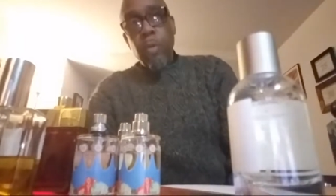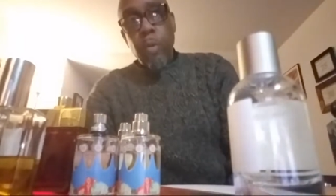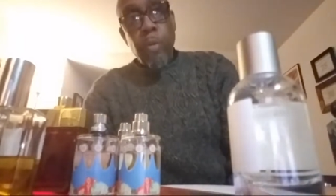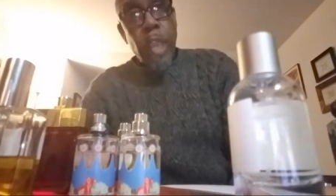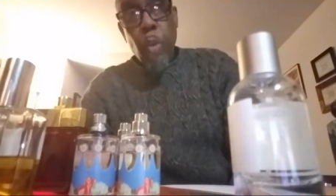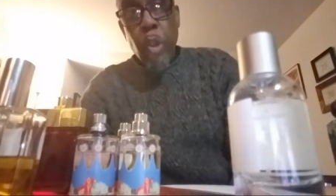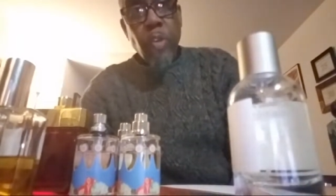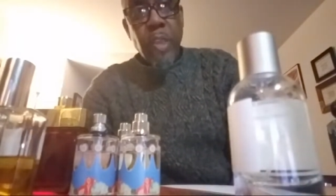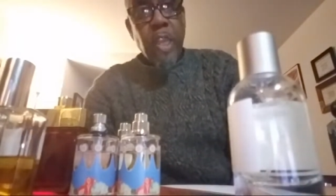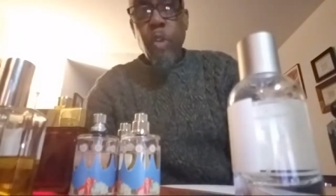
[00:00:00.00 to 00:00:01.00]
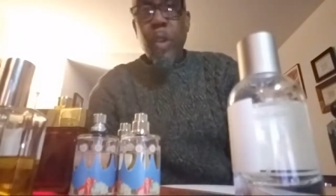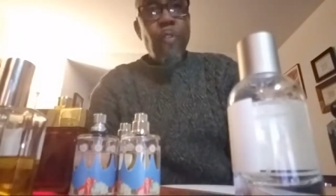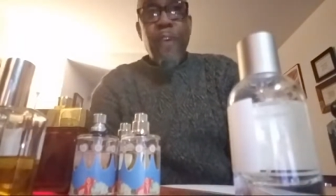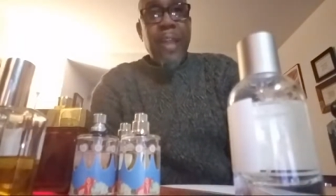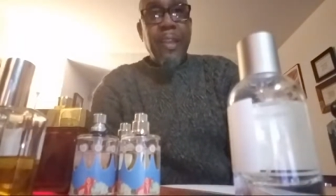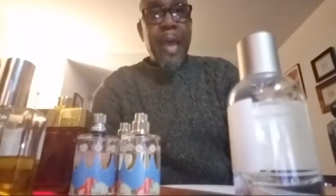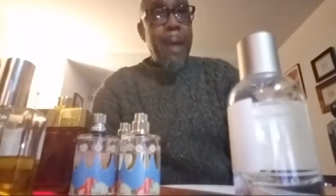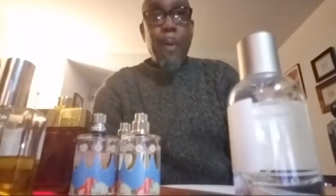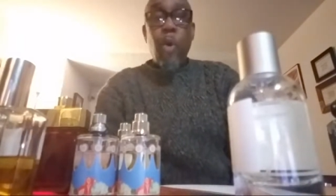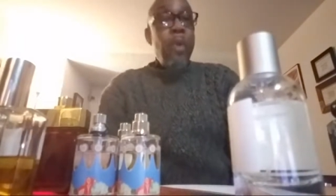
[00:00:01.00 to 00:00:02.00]
Okay, where you can get it. You ain't gonna find a
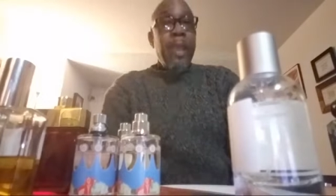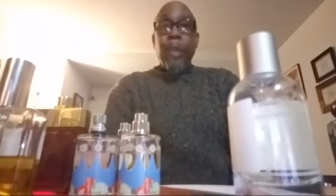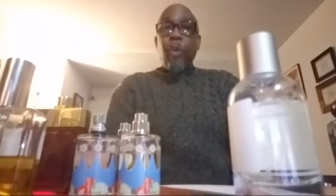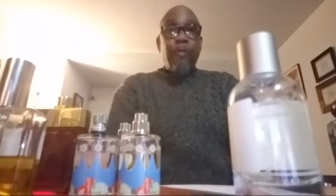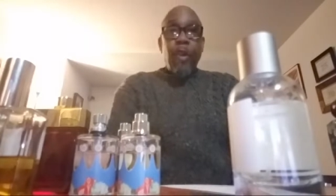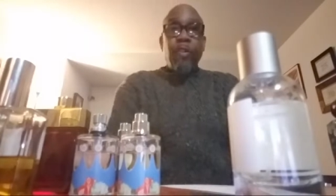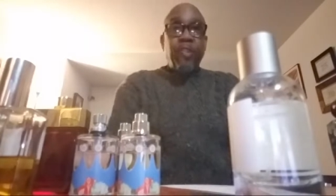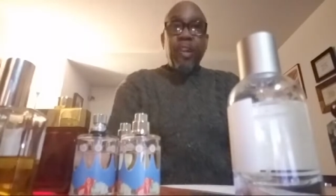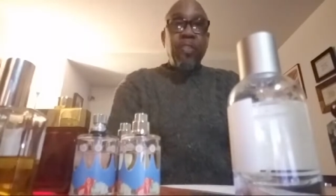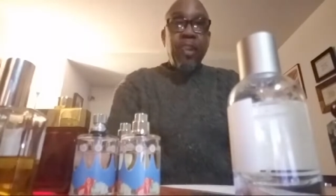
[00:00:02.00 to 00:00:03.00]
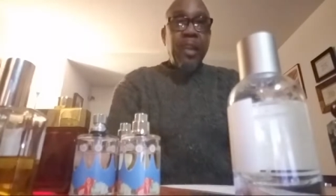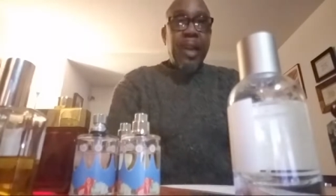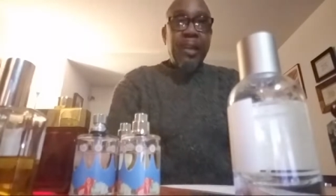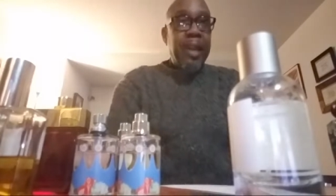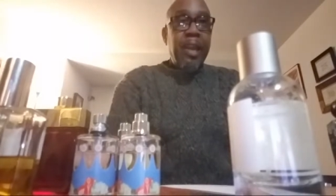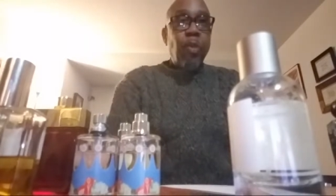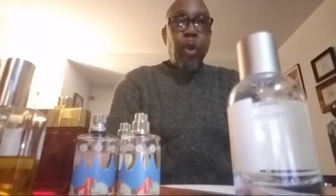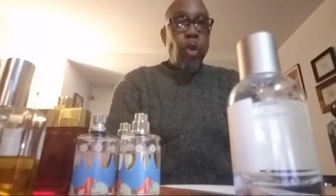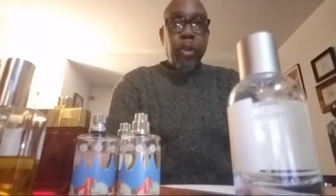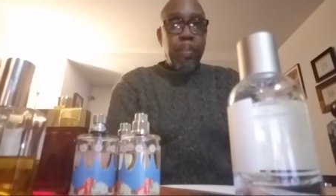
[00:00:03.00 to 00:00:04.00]
labo and no Fragrance X or anything like that anyway.
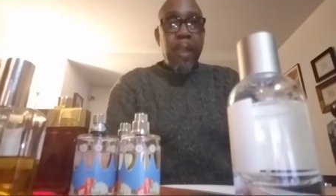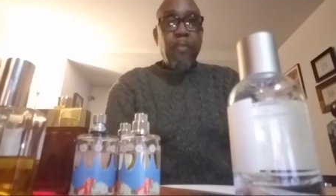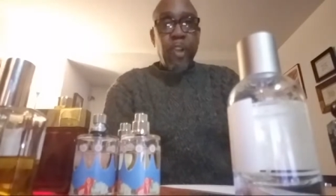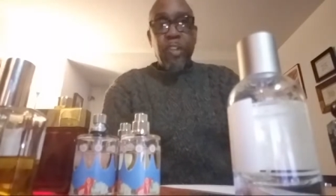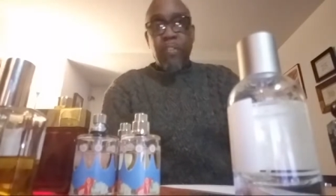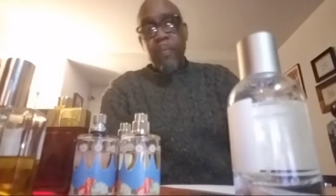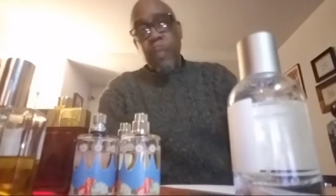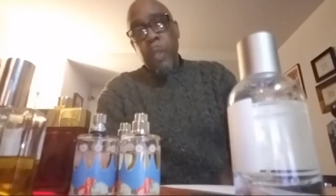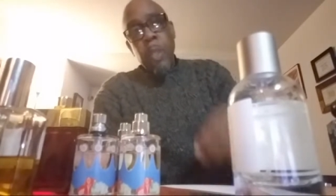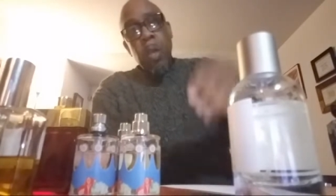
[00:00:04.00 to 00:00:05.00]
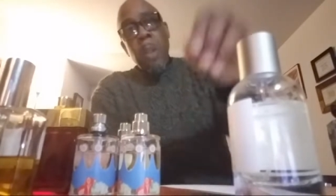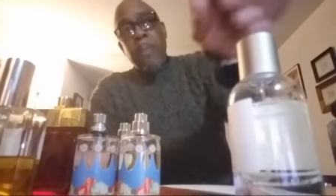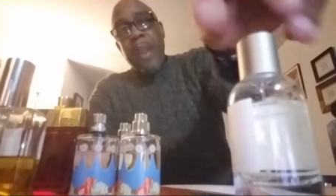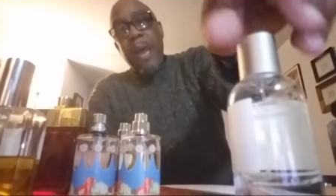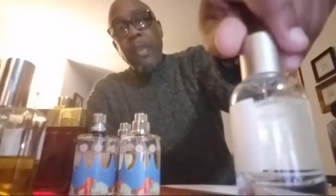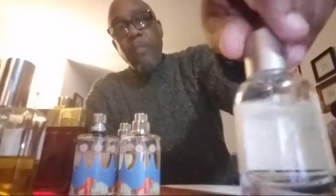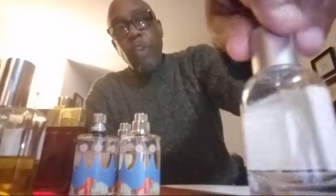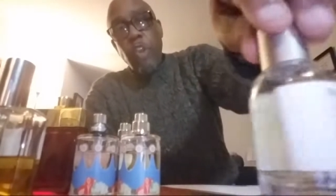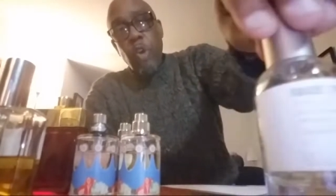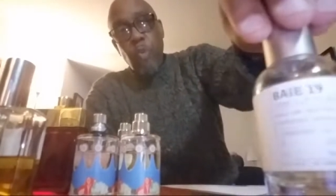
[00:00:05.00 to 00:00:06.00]
You got to pay for this. But I'll give it to
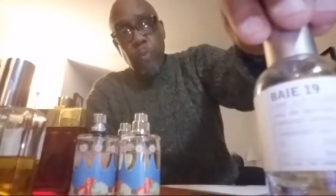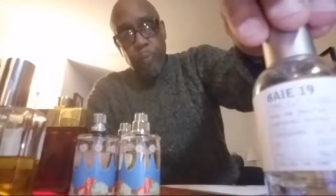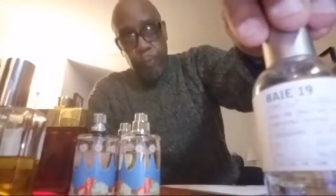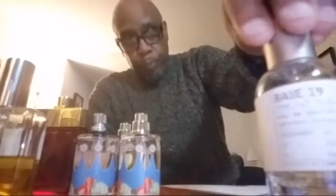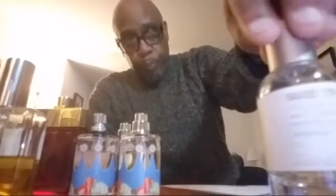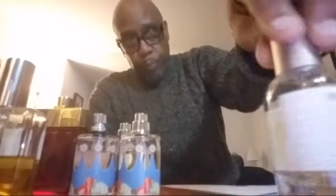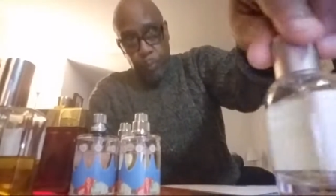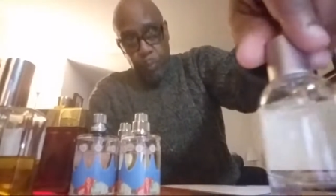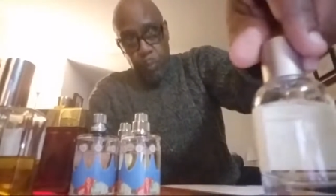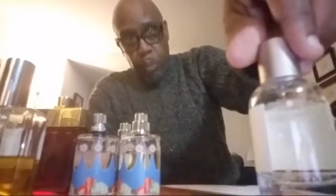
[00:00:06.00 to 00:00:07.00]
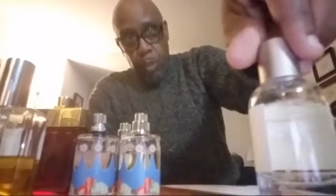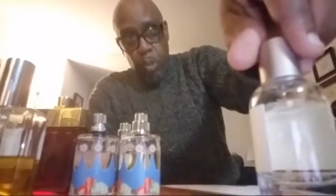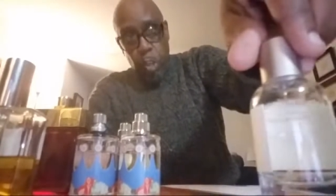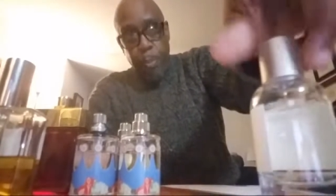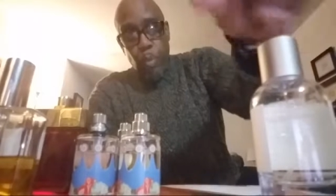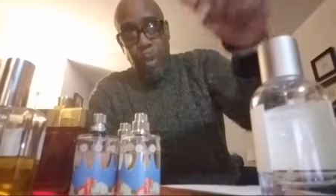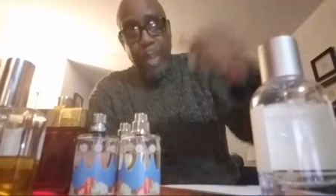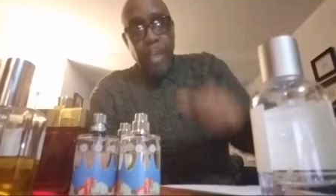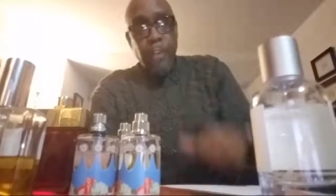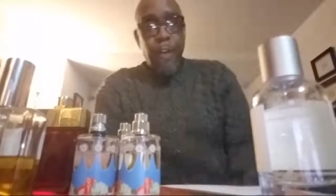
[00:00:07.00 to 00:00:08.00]
you. Call me
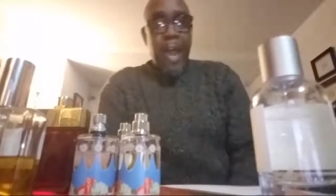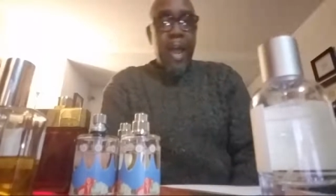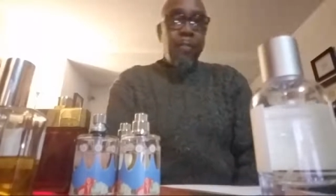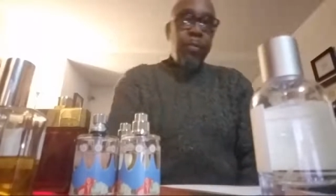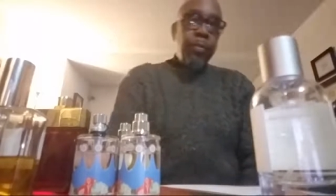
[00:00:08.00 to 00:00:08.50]
195.